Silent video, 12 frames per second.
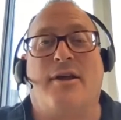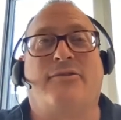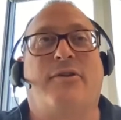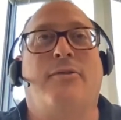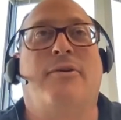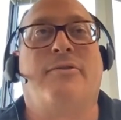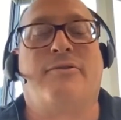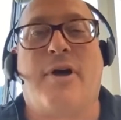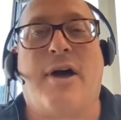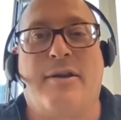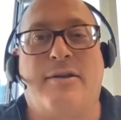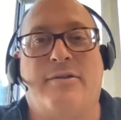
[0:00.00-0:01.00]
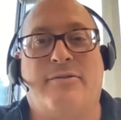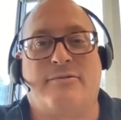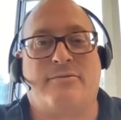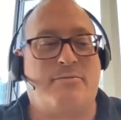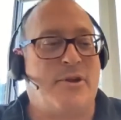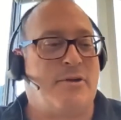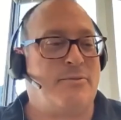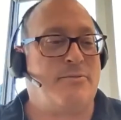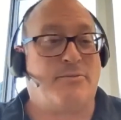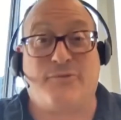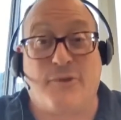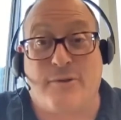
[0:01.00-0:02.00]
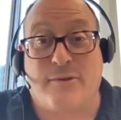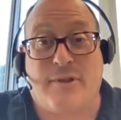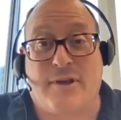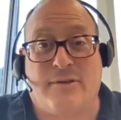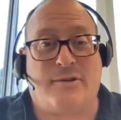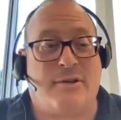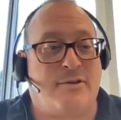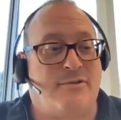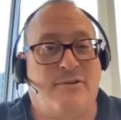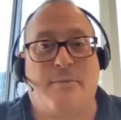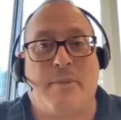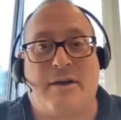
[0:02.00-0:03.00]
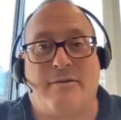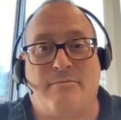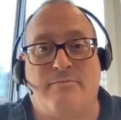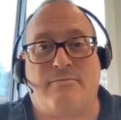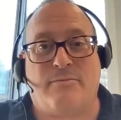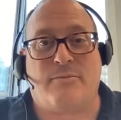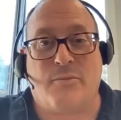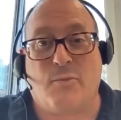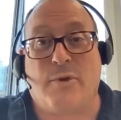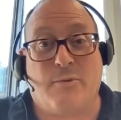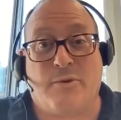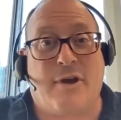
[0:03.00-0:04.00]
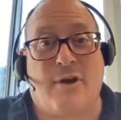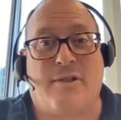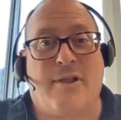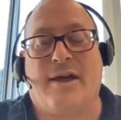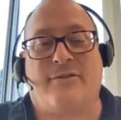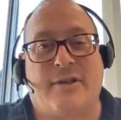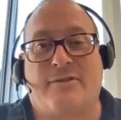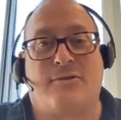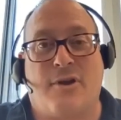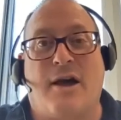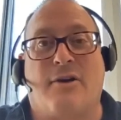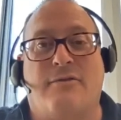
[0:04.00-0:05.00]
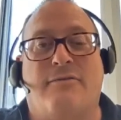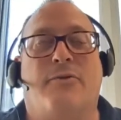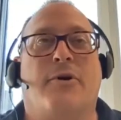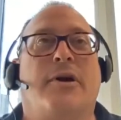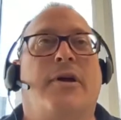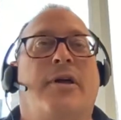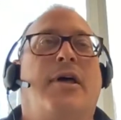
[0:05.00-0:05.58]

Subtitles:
so there's not, it's, certain things that ZMet, we would tell clients that's not good for.